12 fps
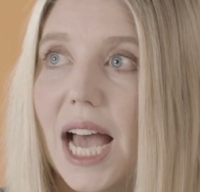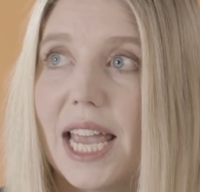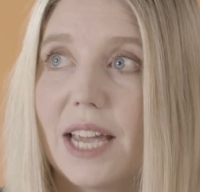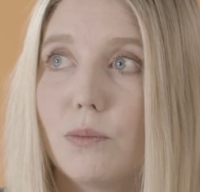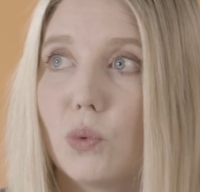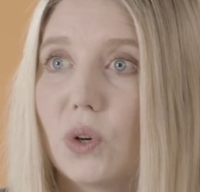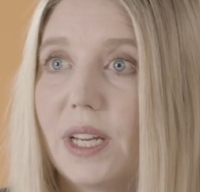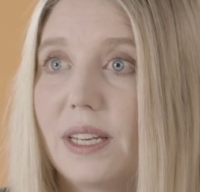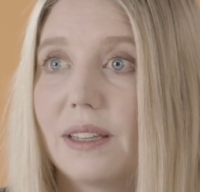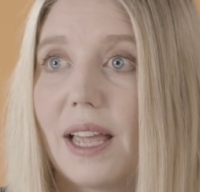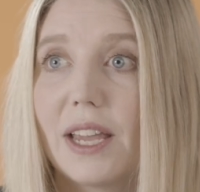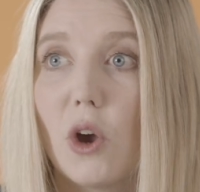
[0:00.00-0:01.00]
I had brought
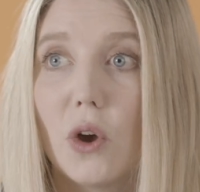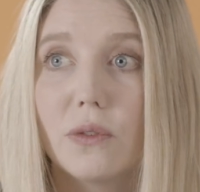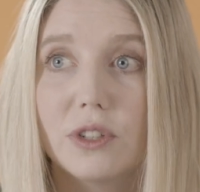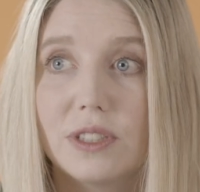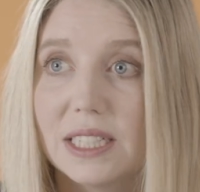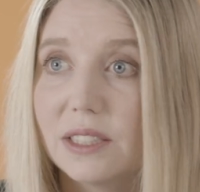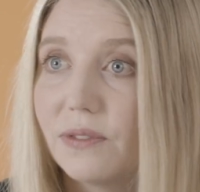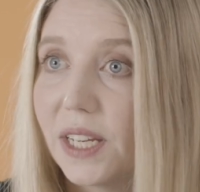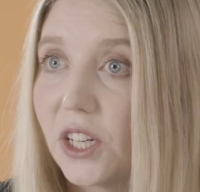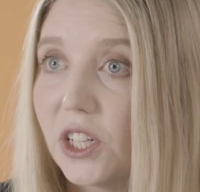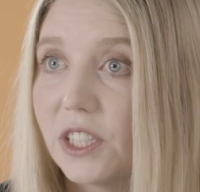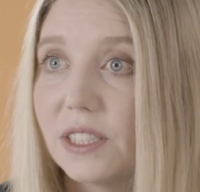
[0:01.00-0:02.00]
in like over six
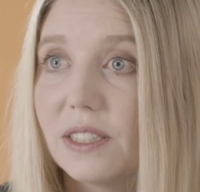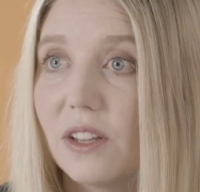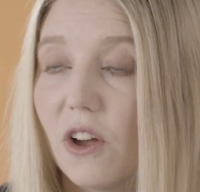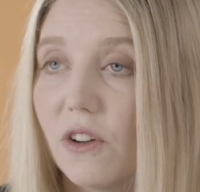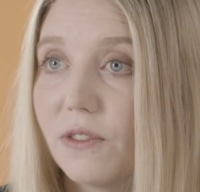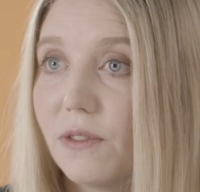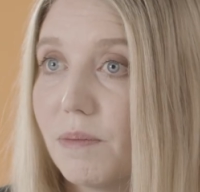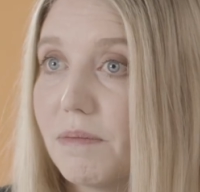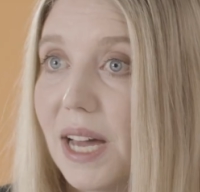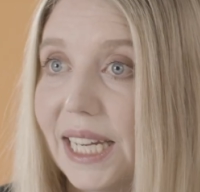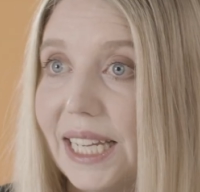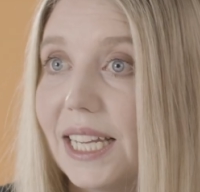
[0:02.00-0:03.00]
figures of
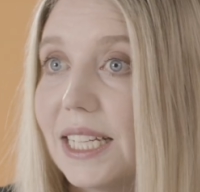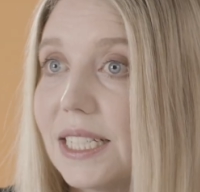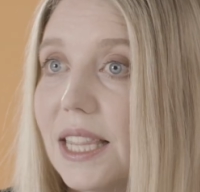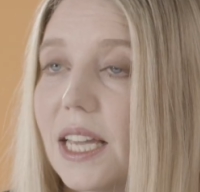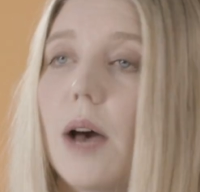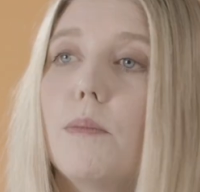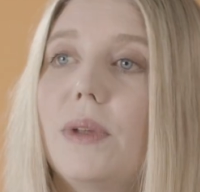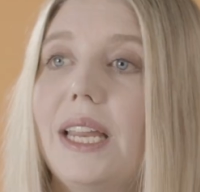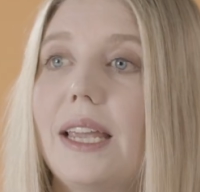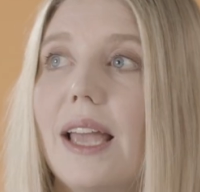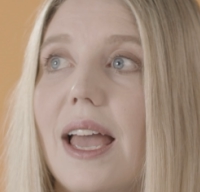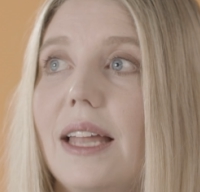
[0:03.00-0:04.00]
money into the company.